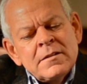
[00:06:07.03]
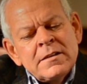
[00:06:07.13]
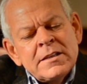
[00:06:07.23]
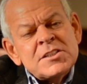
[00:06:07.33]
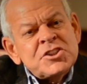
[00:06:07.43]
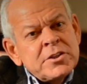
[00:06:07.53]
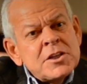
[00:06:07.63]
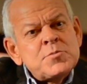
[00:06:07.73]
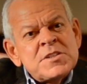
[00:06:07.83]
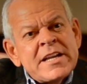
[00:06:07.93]

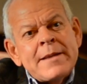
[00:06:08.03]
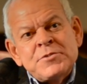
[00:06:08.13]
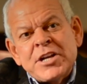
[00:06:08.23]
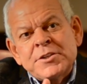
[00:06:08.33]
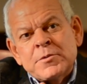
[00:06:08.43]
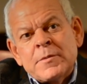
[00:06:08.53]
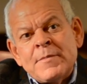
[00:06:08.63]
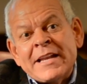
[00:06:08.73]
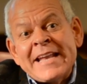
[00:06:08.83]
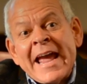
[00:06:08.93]
this was a game changer with
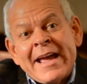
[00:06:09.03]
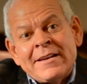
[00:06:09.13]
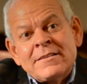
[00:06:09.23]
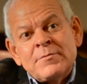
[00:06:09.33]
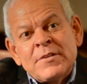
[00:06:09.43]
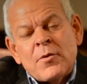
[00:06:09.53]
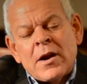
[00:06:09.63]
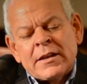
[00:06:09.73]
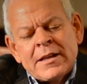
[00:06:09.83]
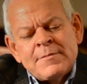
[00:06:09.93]
my dad before I
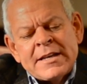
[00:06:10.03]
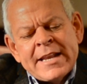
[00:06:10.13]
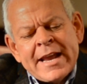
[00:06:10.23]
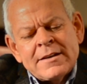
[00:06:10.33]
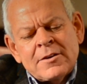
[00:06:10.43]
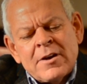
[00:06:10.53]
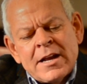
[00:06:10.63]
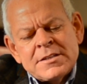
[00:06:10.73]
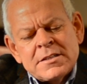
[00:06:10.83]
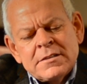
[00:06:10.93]
led my dad to
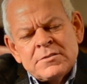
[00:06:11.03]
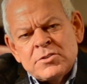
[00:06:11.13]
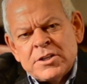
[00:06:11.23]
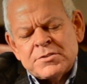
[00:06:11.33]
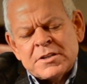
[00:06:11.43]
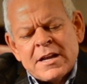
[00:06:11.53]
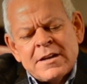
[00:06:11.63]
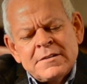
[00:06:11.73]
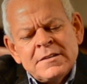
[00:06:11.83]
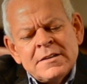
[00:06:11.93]
Christ. It was years
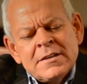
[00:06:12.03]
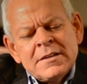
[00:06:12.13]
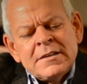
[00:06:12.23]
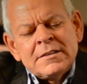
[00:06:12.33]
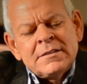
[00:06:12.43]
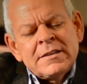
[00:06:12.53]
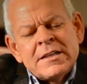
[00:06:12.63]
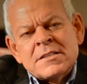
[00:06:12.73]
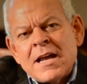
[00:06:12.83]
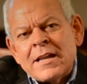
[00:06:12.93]
ago.
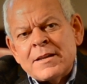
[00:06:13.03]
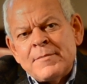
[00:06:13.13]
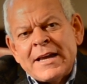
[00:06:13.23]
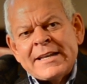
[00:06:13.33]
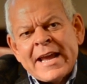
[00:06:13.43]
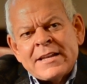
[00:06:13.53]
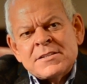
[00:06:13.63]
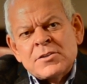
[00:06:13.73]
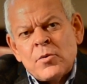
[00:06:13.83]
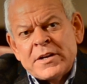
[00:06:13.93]
It's not that my
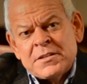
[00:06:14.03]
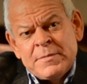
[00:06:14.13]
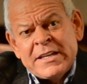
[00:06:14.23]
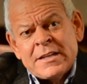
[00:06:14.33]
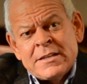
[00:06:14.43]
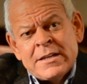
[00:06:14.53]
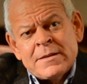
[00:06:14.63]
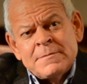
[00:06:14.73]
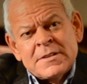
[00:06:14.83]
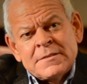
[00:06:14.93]
dad's going to be
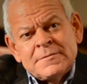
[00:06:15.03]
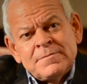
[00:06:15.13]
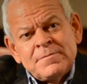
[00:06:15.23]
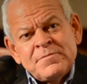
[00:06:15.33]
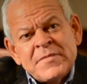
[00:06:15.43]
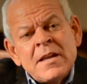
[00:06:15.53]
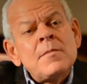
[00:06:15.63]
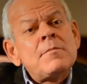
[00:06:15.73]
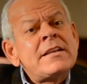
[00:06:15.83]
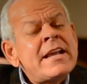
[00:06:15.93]
condemned.
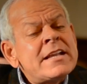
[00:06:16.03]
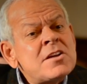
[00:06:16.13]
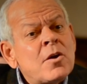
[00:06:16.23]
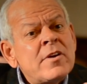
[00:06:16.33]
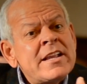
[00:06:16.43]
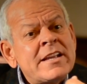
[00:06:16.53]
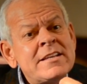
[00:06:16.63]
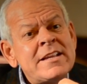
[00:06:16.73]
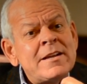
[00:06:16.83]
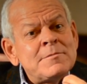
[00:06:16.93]
My dad's already
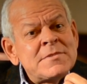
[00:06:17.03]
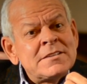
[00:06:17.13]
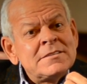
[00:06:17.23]
condemned.